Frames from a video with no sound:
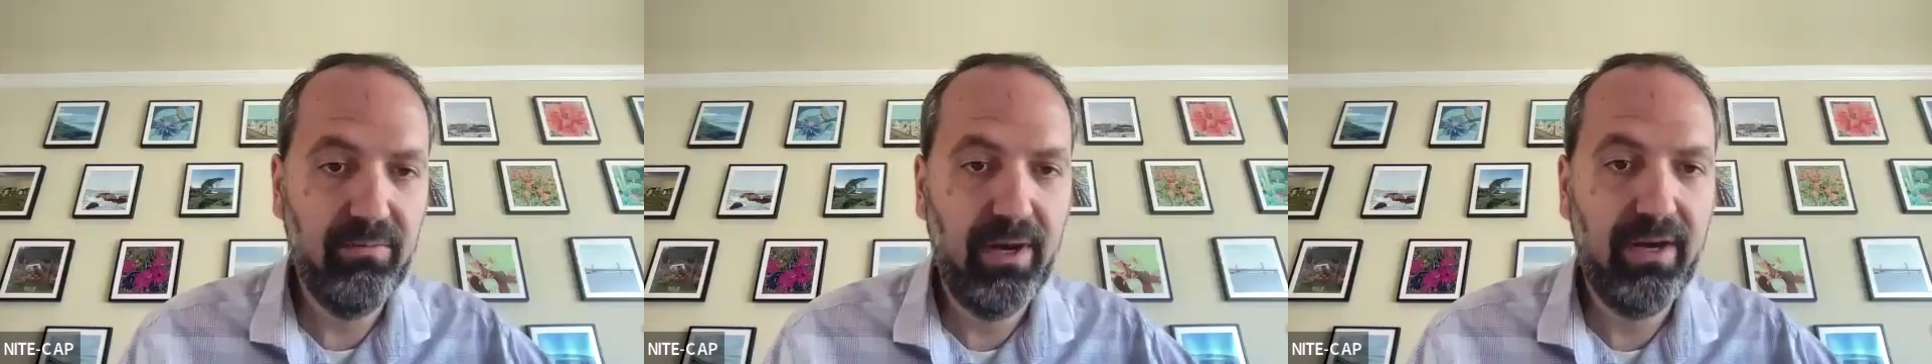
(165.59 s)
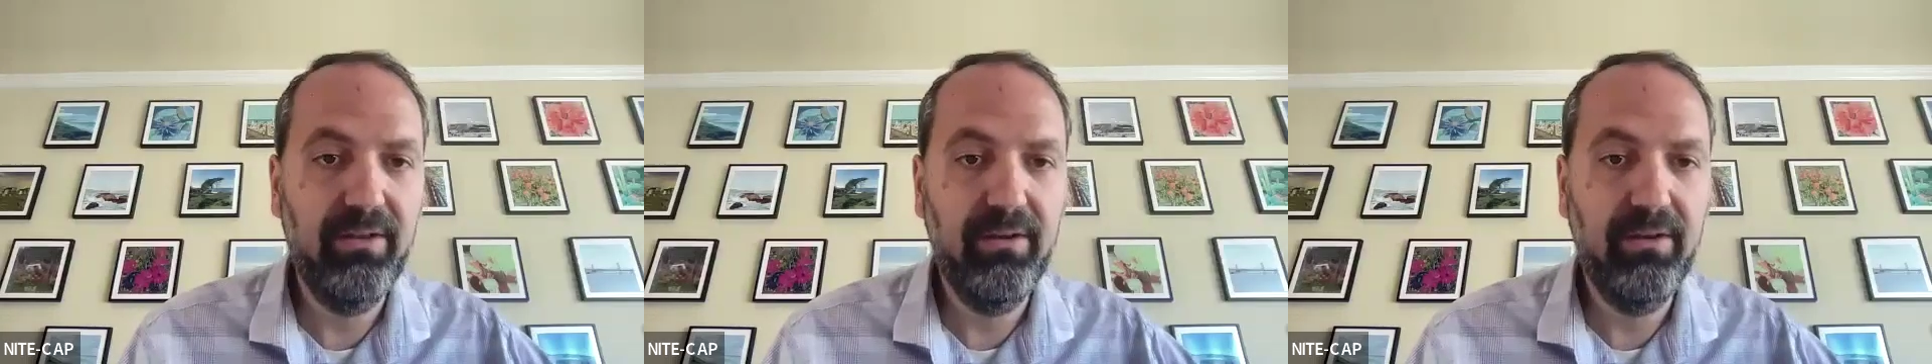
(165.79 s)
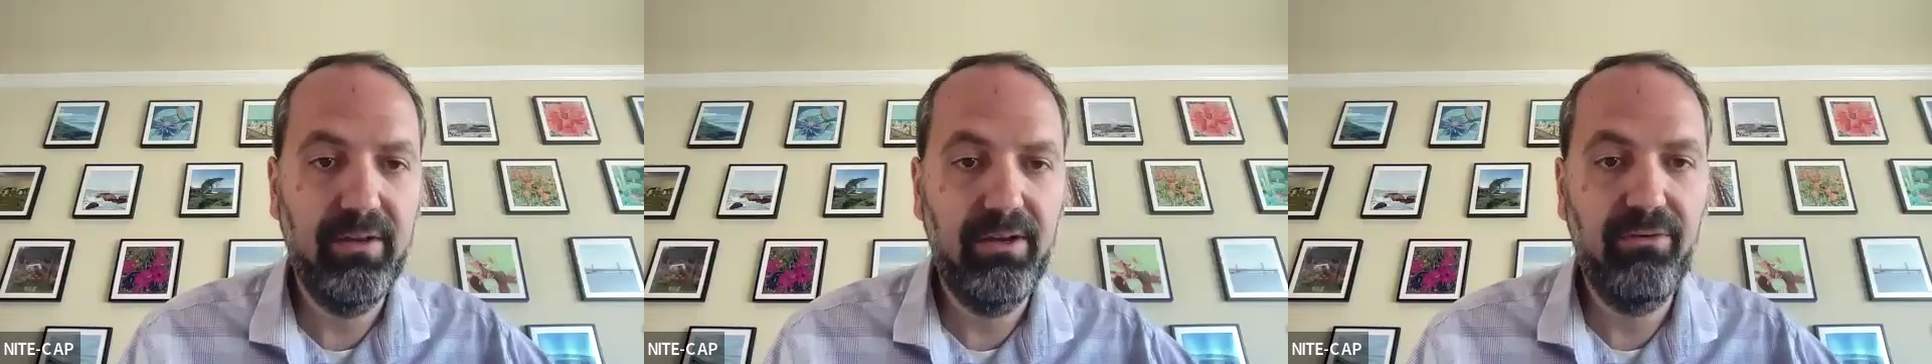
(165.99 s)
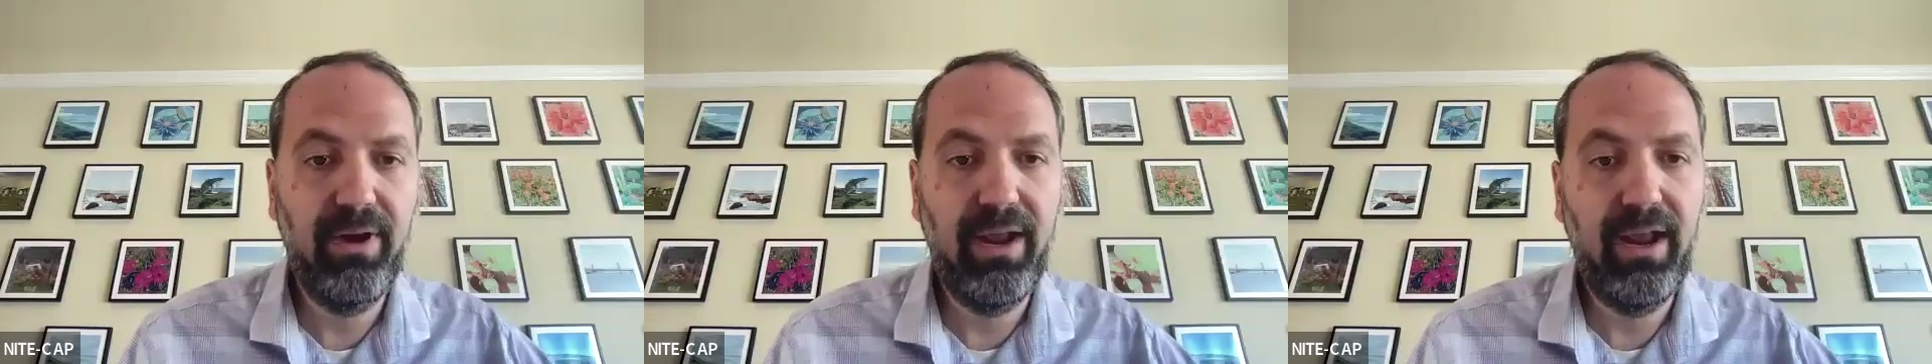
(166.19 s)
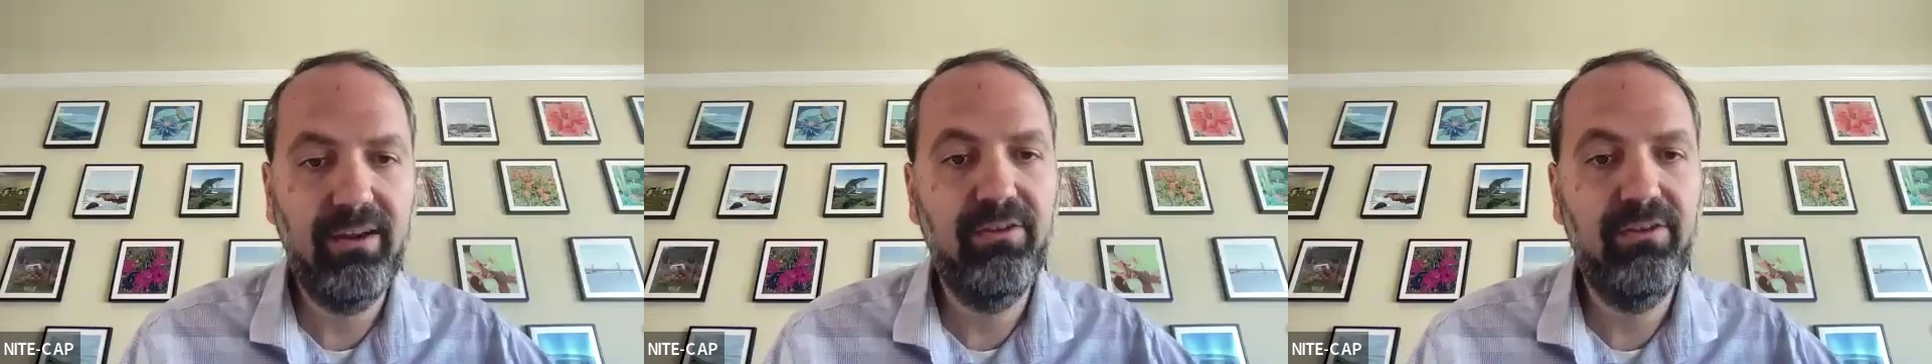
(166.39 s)
regularly
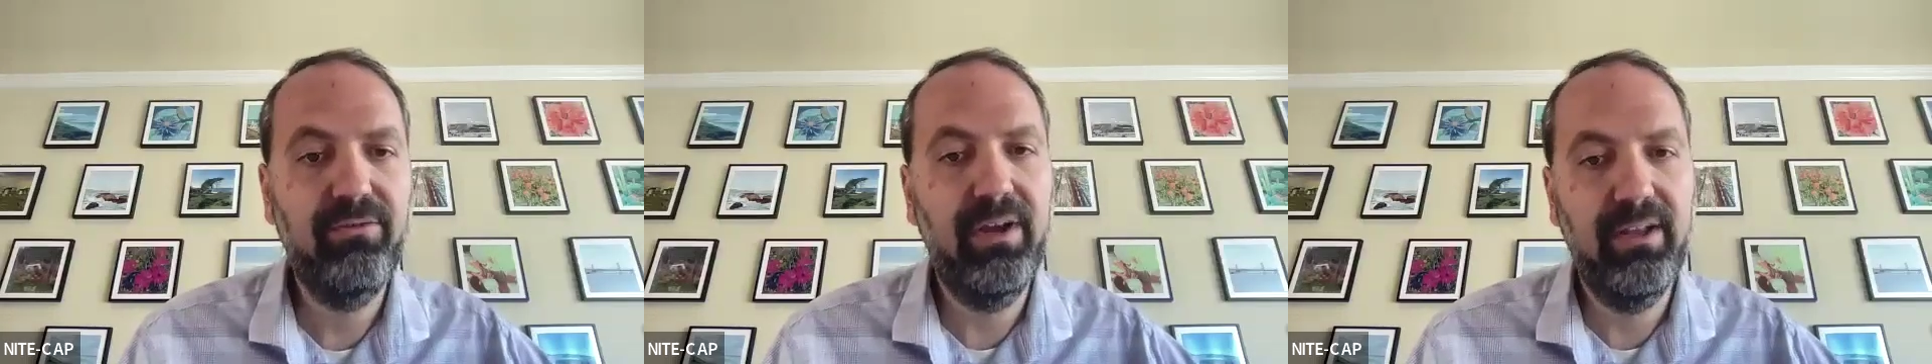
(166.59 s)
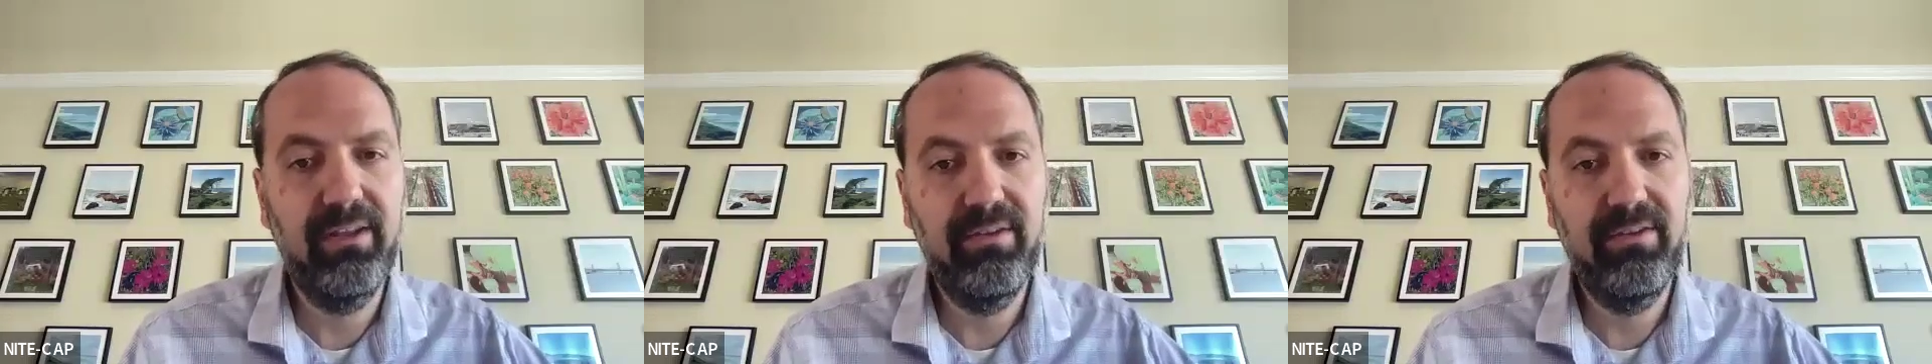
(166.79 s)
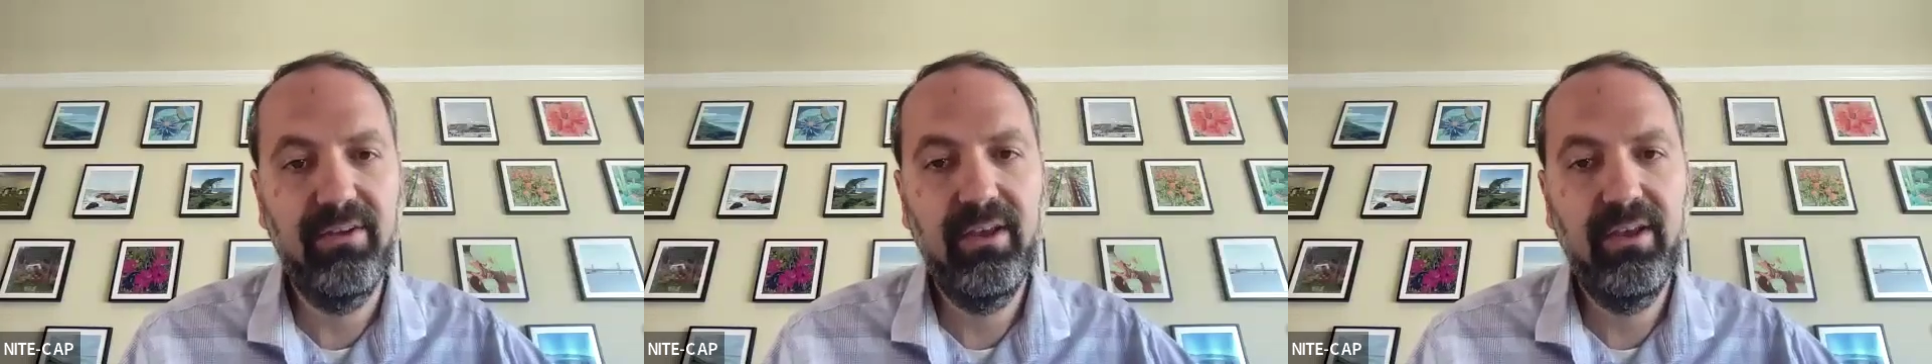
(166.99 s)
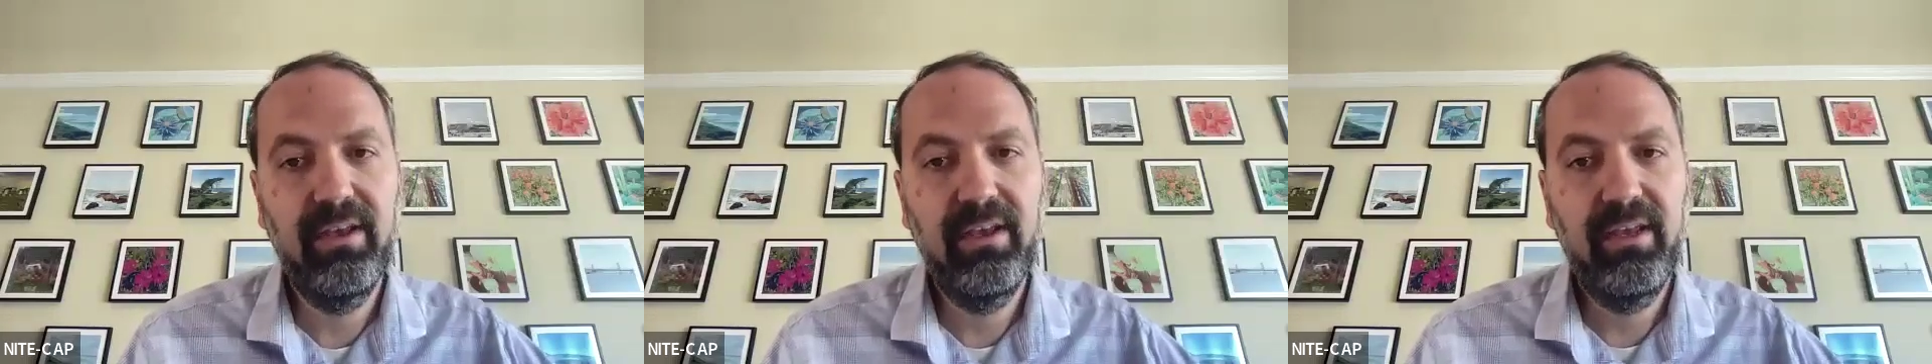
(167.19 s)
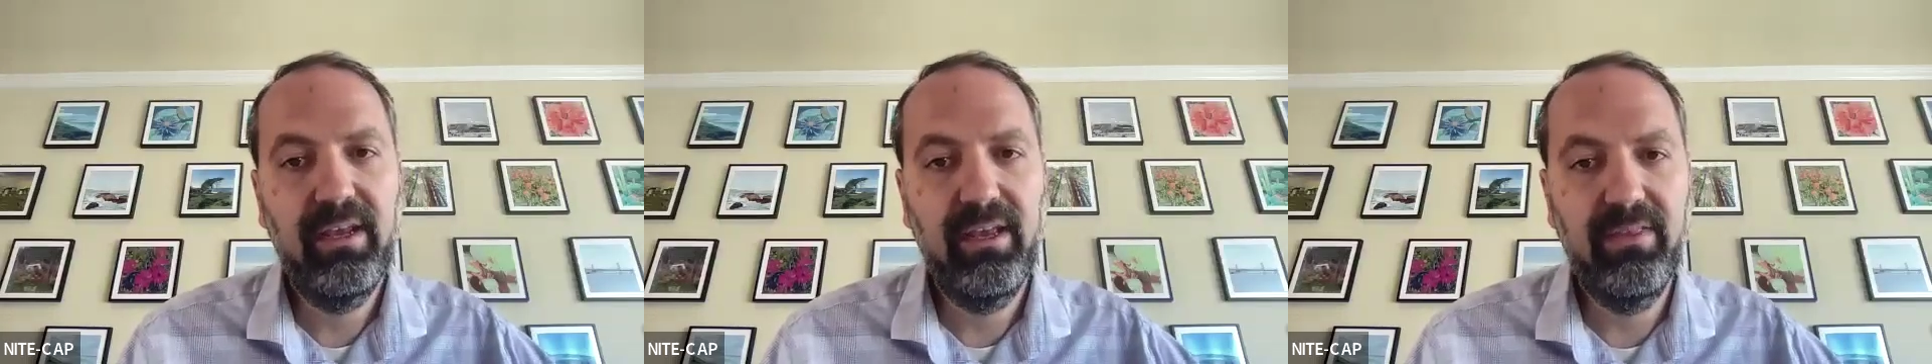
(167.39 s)
tracks trends
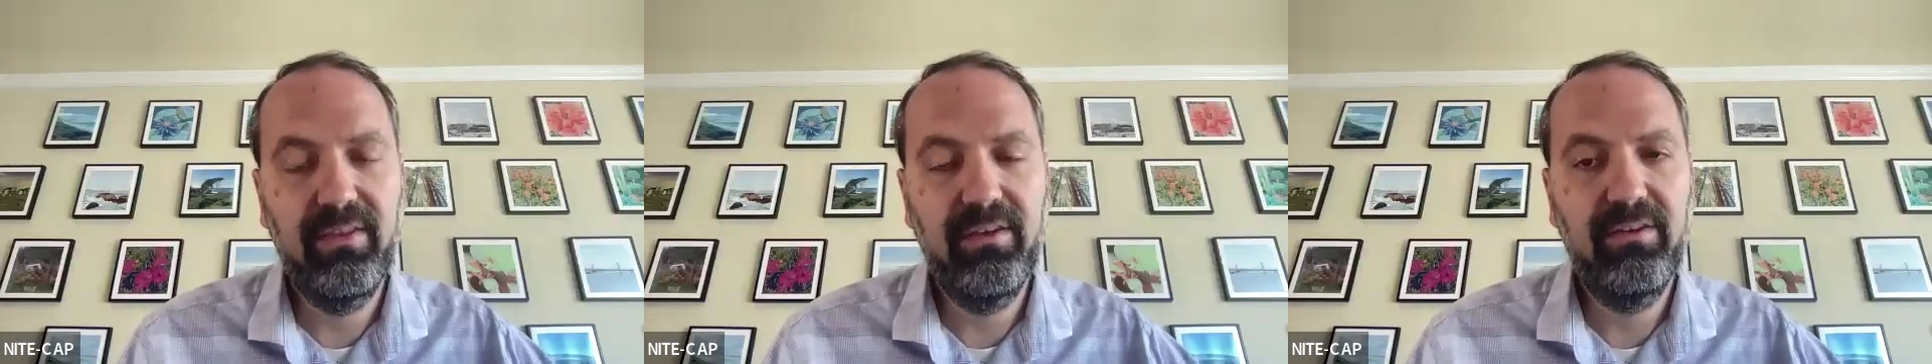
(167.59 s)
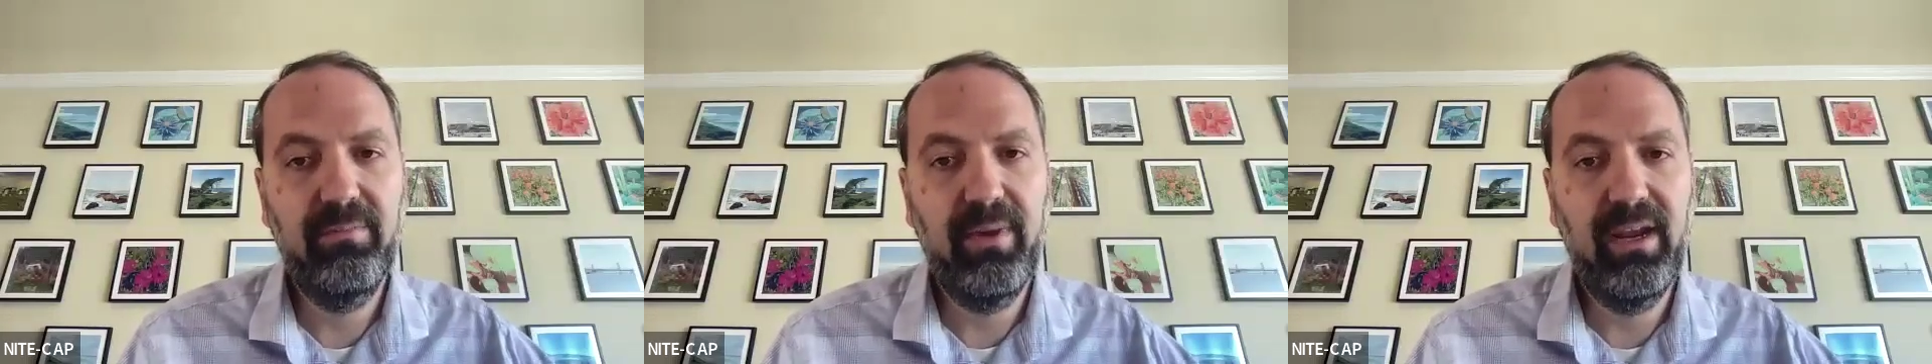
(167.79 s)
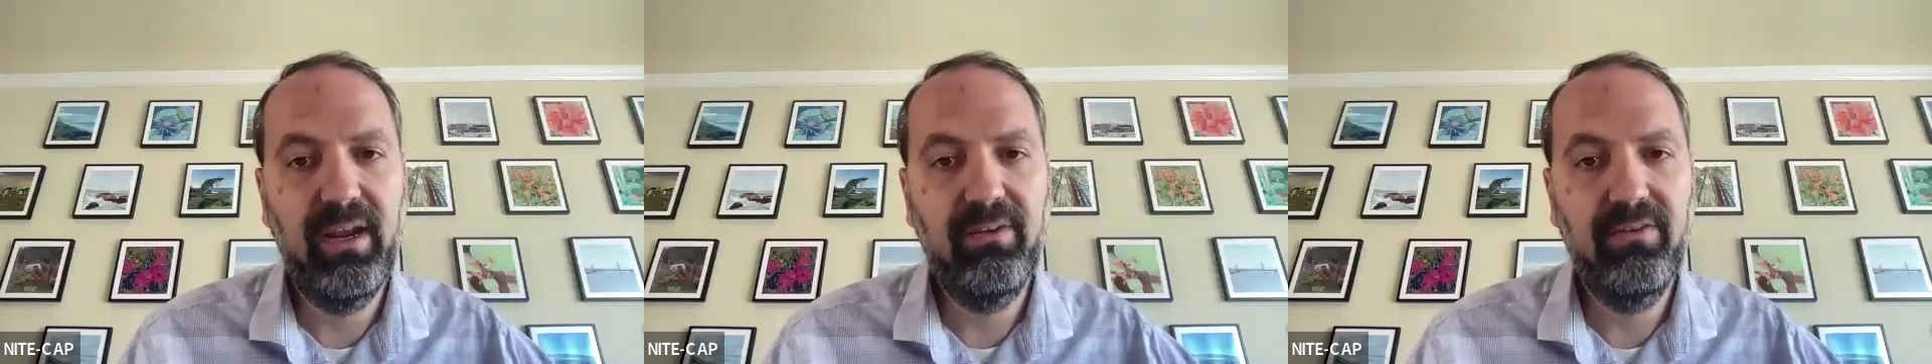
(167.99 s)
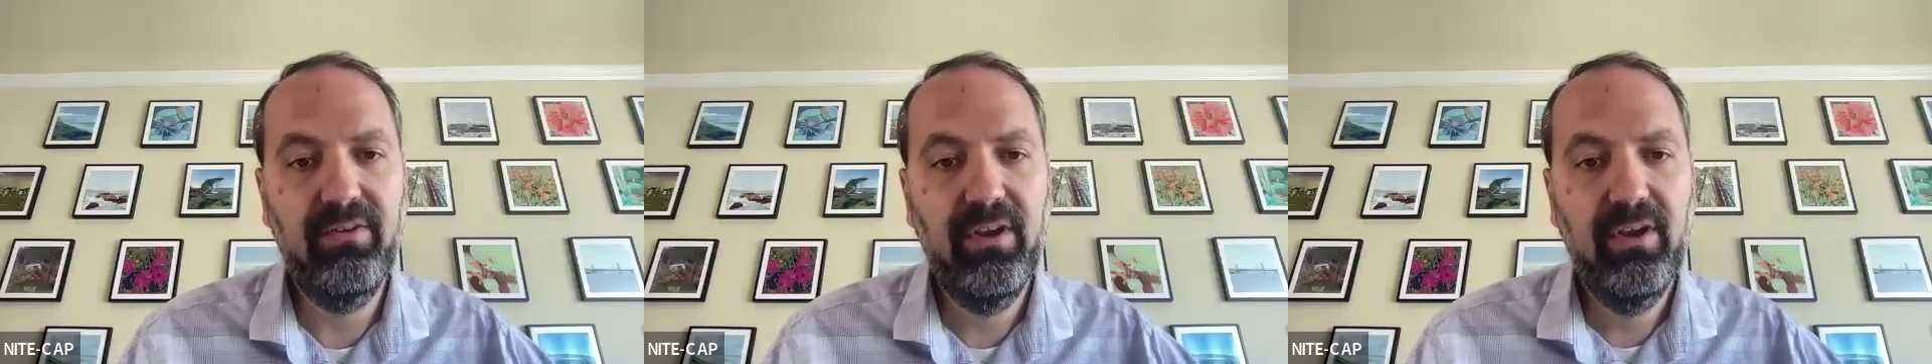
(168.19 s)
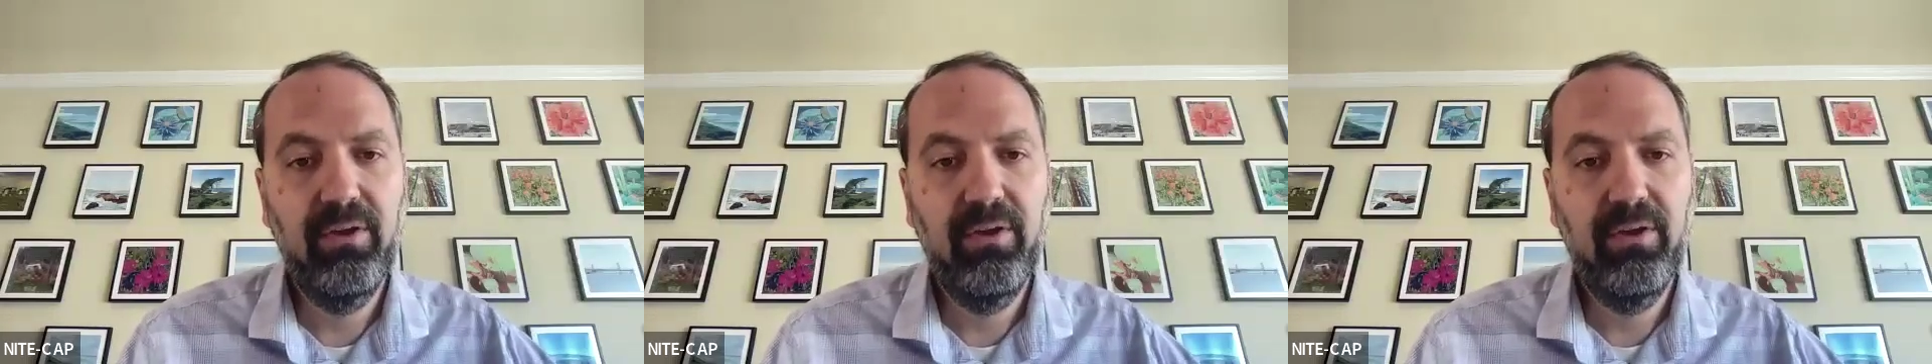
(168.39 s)
in this space,